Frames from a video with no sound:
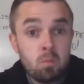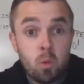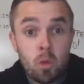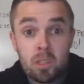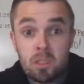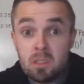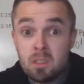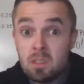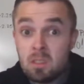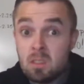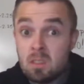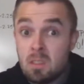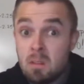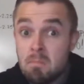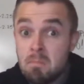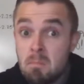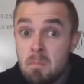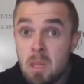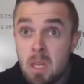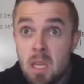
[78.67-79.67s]
which
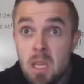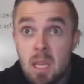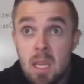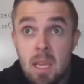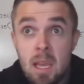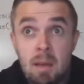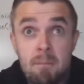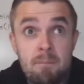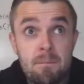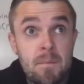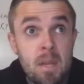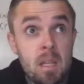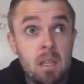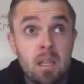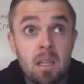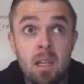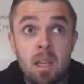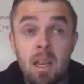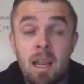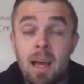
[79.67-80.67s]
to me, I'm
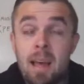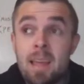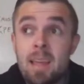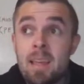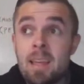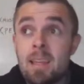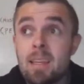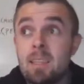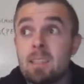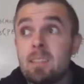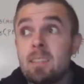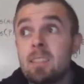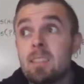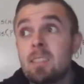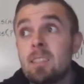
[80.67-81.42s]
feeling like